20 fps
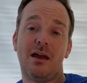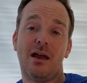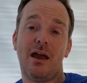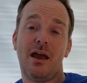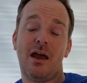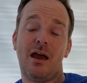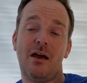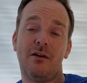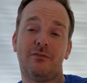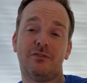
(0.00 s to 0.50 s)

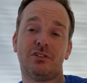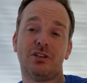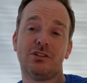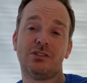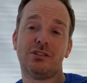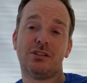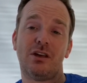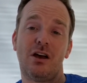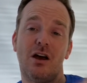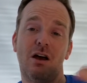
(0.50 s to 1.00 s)
F,
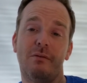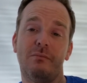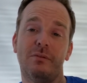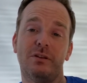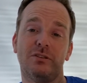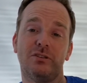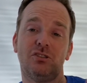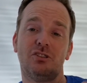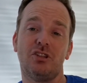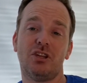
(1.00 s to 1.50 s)
just thumb,
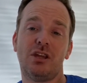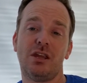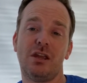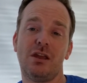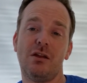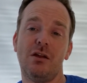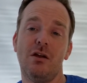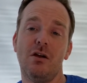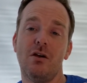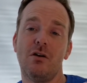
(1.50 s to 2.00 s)

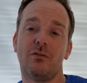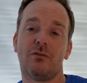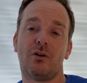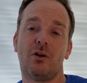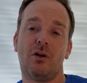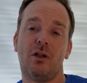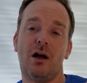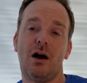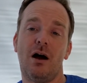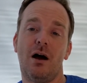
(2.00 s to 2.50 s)
G,
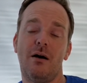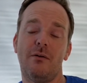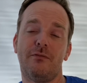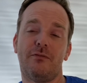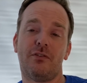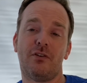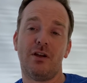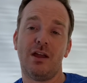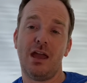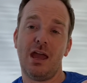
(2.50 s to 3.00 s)
roll up
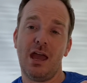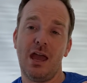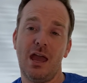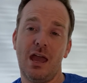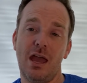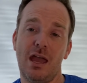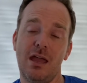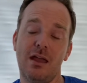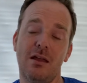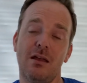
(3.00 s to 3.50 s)
for
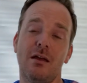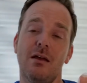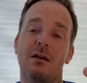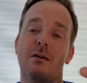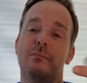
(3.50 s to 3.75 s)
A,